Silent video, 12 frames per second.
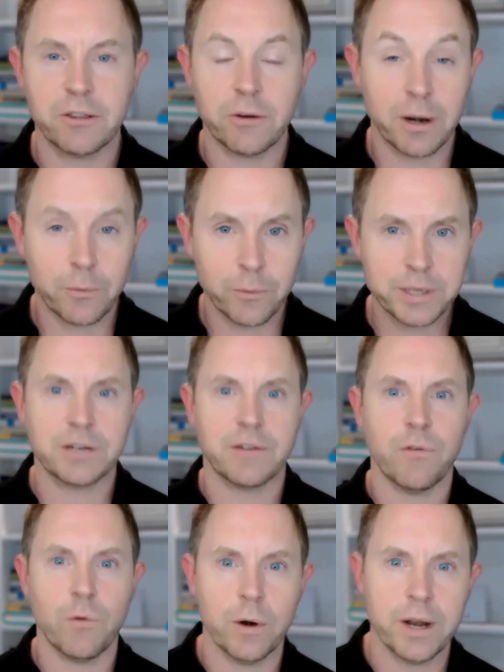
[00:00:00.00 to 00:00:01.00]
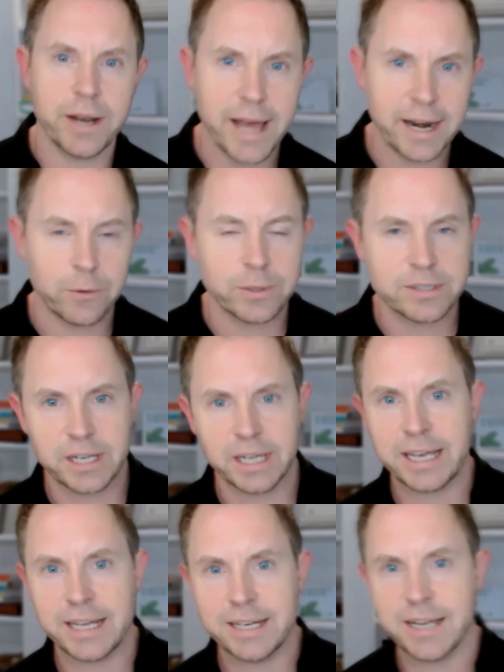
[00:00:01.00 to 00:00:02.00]
They're at risk for inadequate
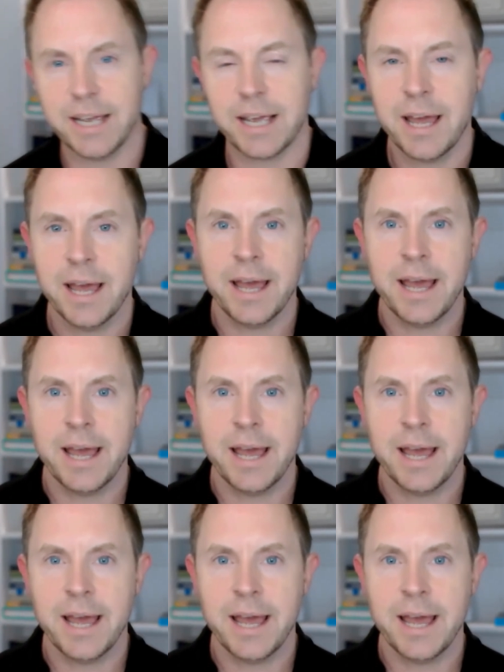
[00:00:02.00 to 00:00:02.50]
zinc intake.